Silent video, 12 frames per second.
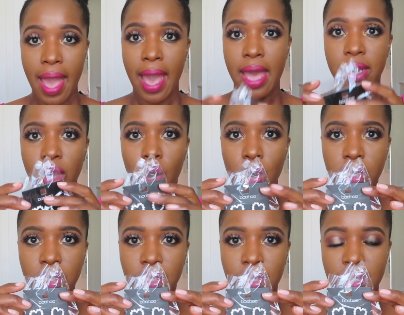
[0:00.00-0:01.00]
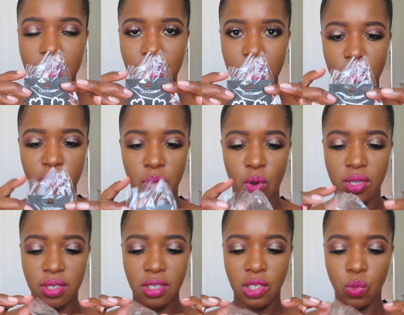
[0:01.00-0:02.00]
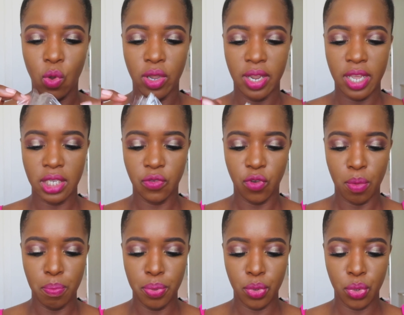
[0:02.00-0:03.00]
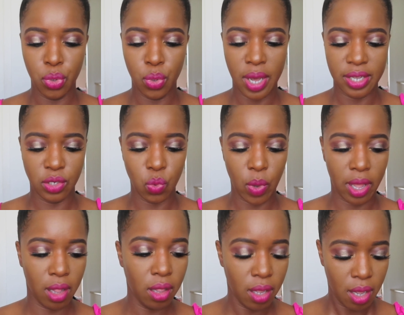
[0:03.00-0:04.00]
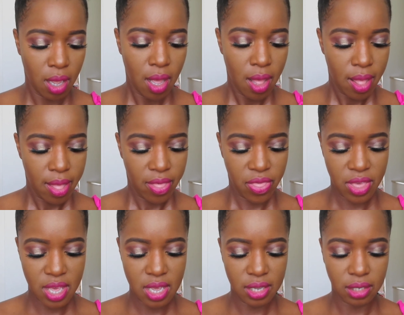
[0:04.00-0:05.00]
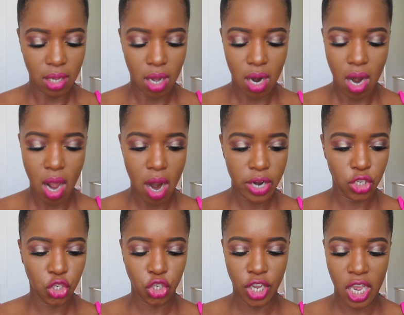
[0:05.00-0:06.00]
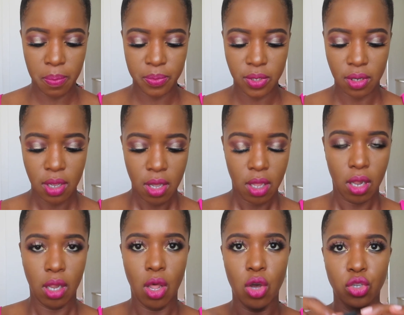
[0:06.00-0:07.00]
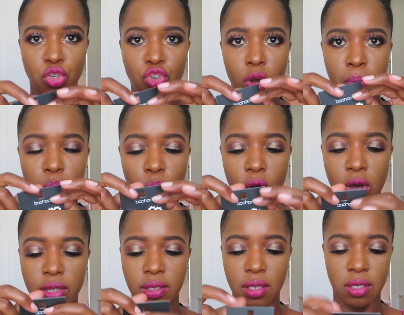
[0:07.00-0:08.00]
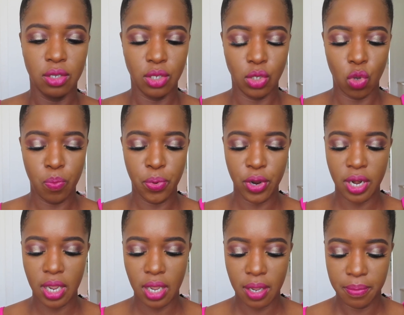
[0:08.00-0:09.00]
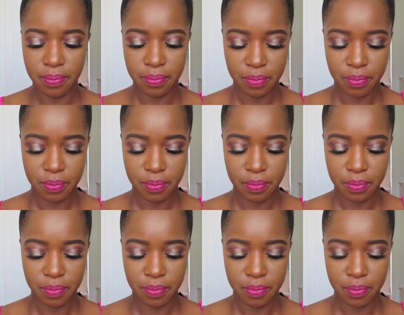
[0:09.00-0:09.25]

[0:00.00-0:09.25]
And on to the silver ones. This one is from Boohoo as well. These are heart-shaped long drop ones. So pretty.